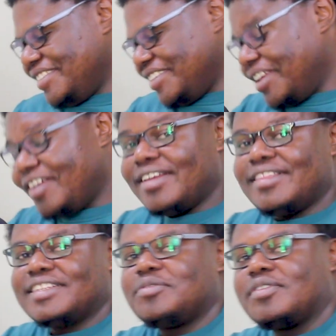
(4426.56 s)
Alright,
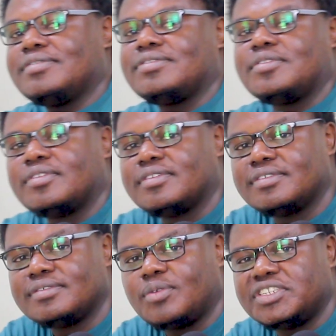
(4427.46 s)
thanks everyone for
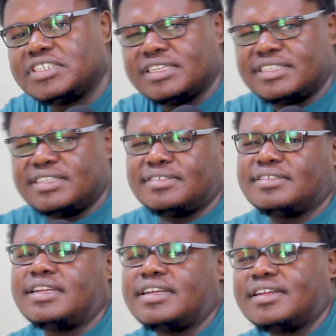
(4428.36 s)
watching, listening.
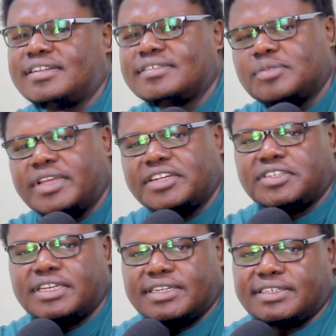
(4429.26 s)
We'll catch you
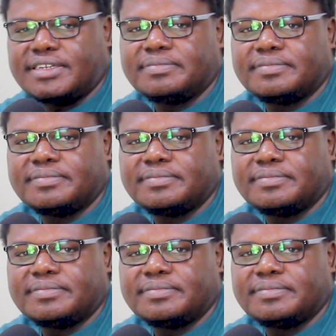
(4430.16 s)
again next time.